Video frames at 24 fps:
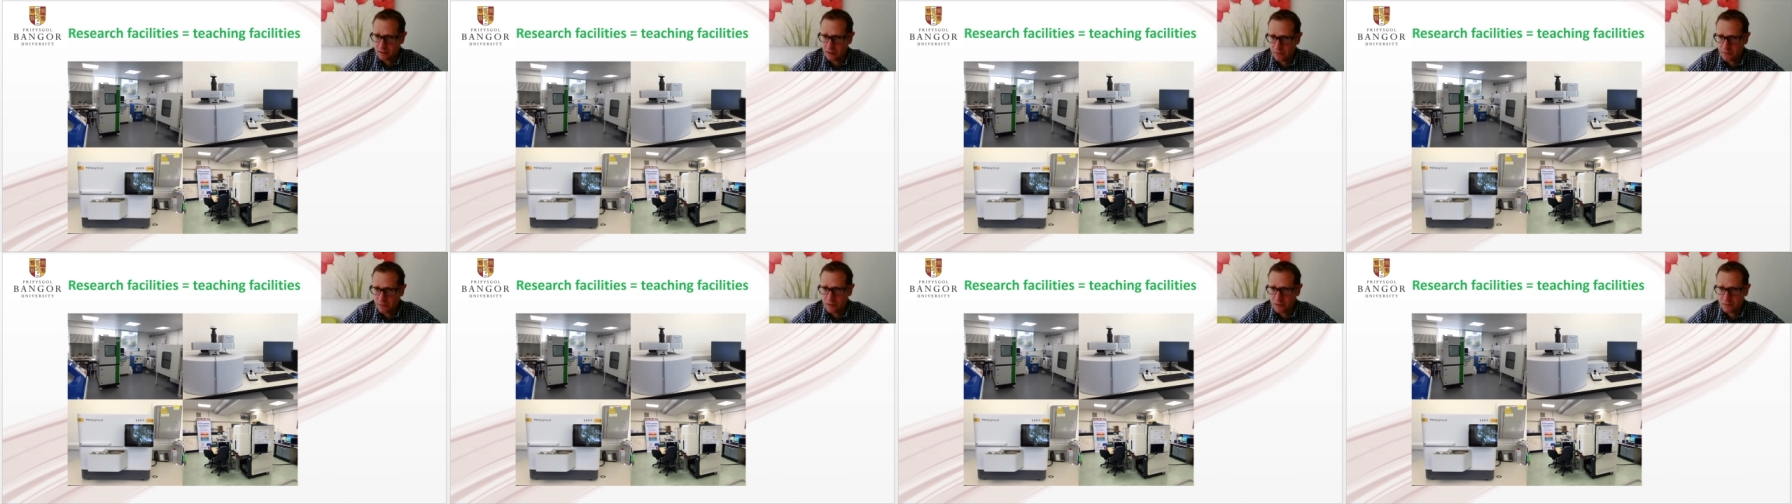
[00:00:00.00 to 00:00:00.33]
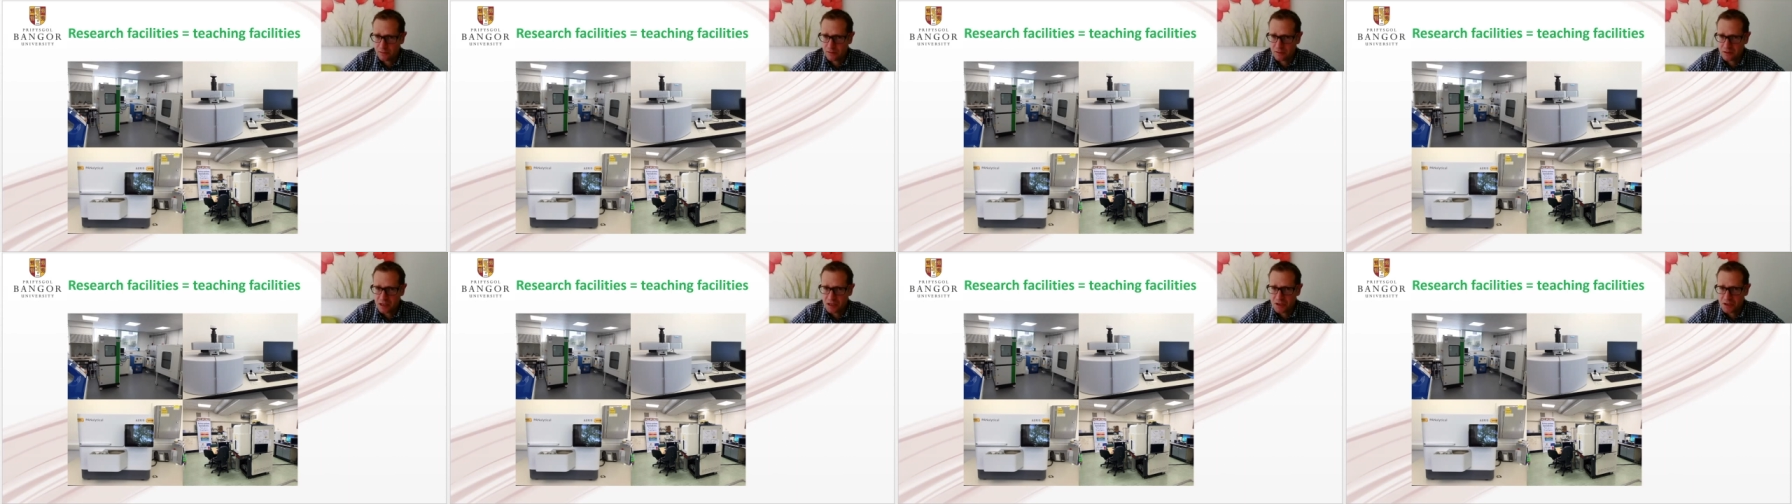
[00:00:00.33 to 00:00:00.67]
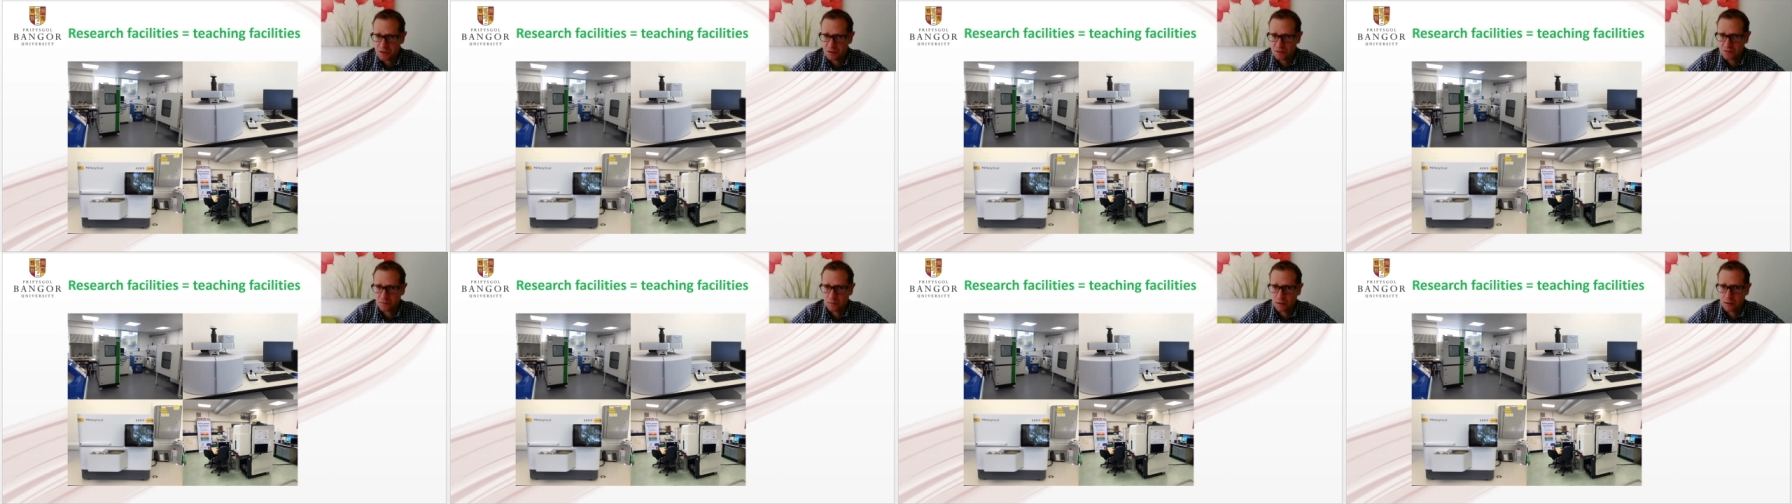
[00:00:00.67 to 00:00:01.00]

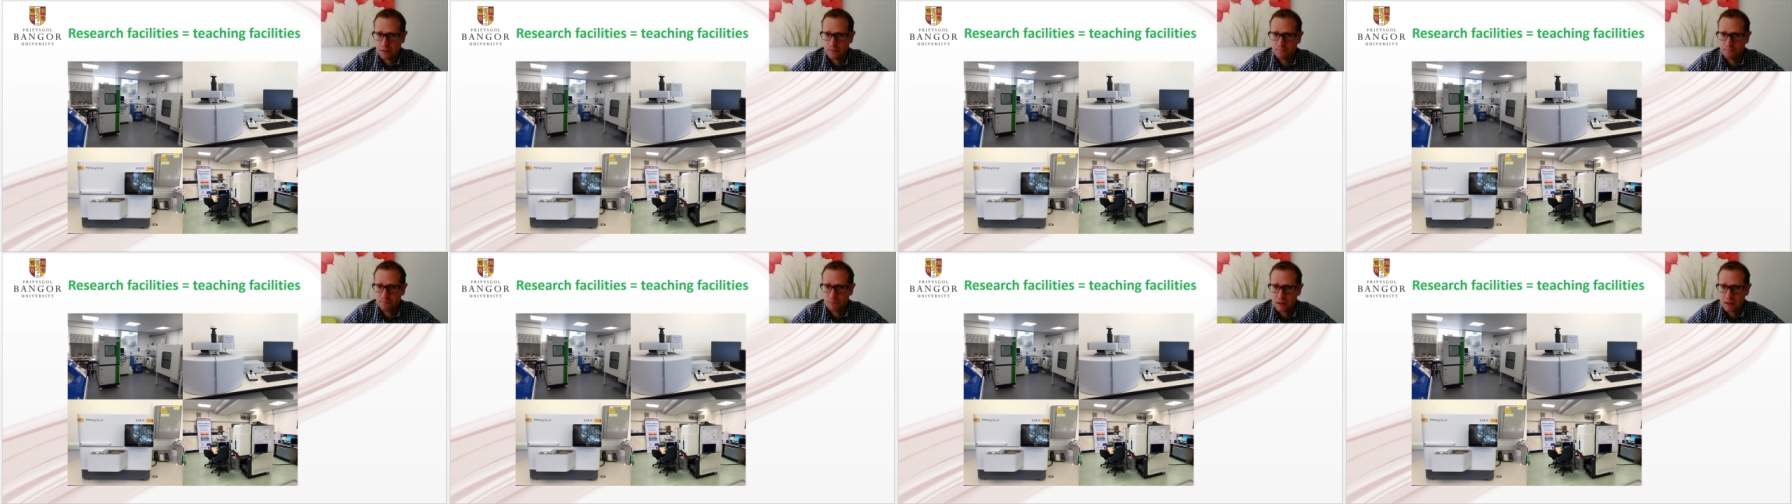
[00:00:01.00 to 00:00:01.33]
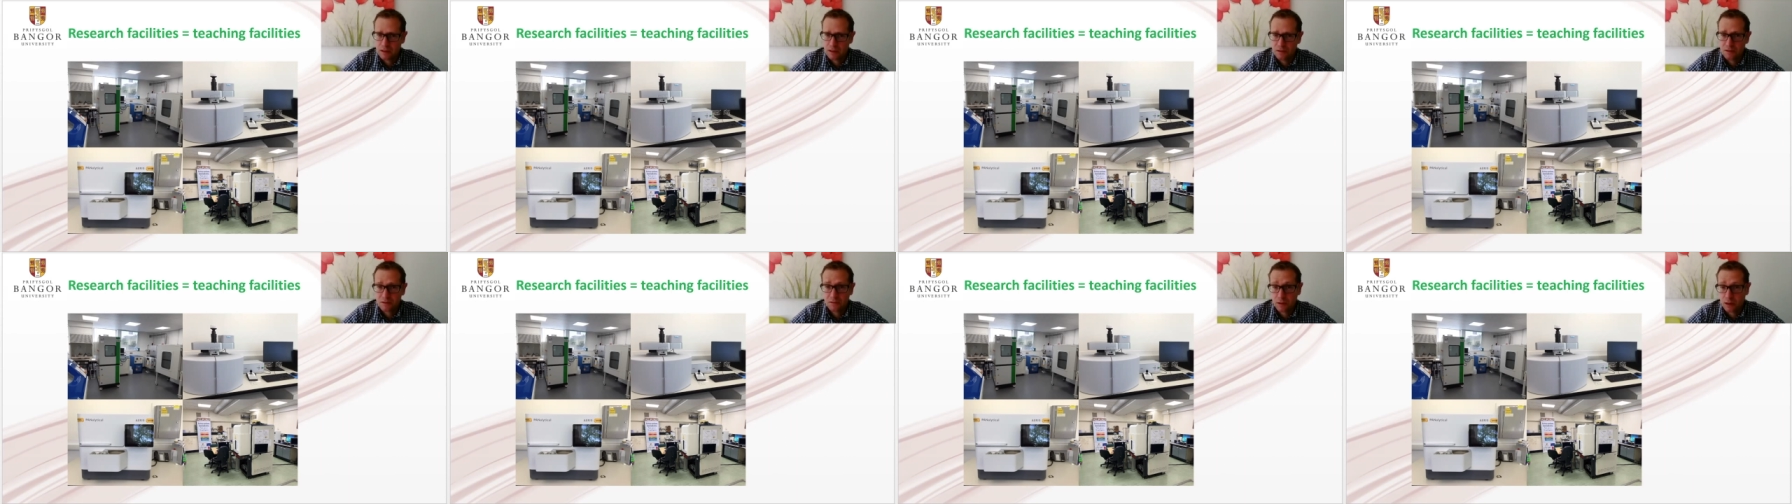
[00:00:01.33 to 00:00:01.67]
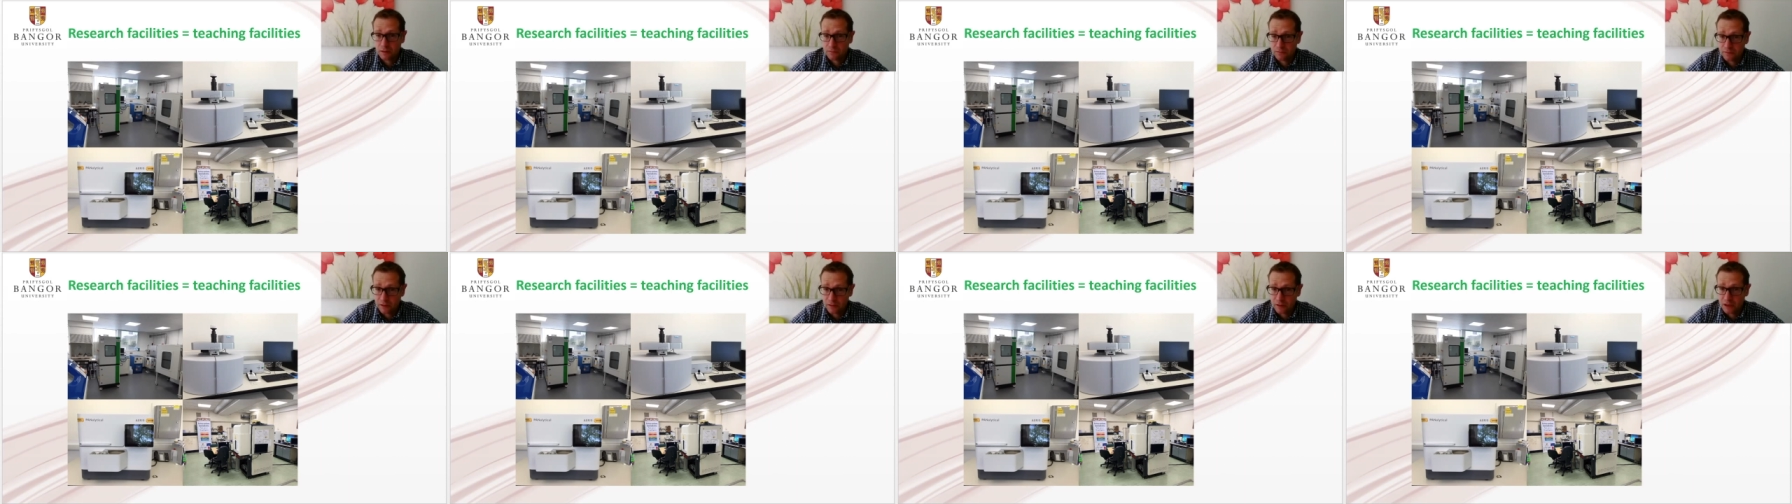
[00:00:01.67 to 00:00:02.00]
characterization as well. So we
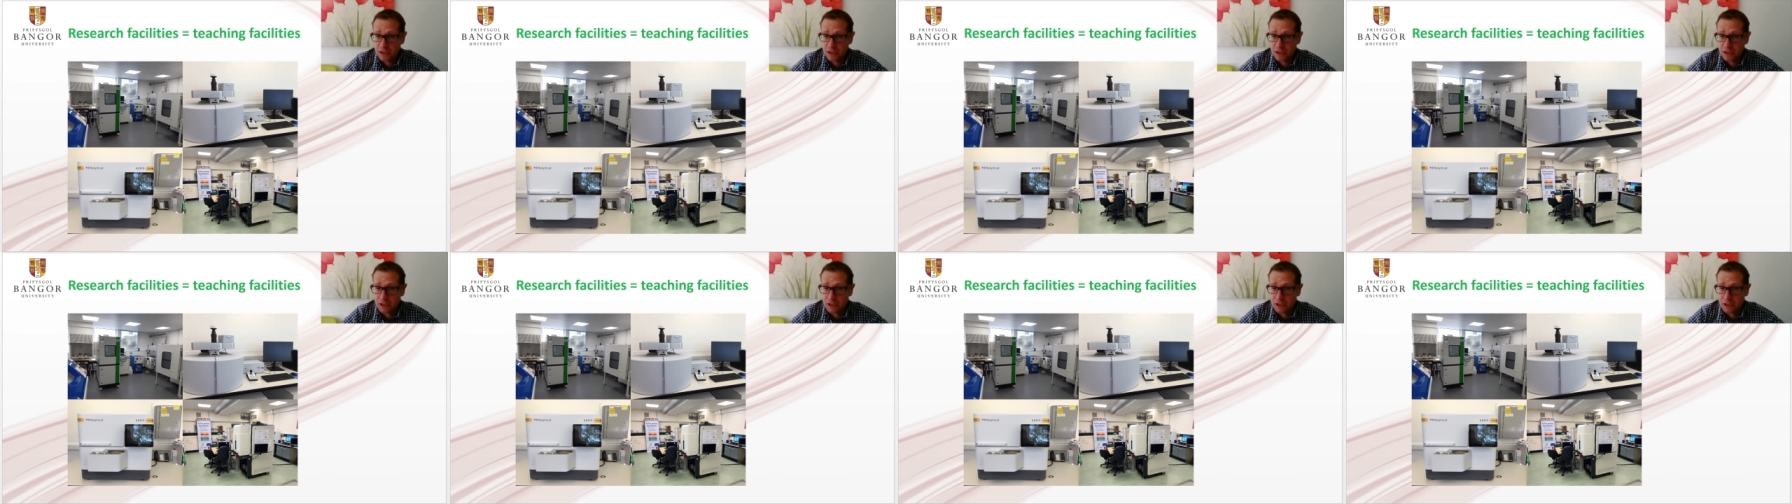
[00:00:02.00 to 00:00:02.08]
have very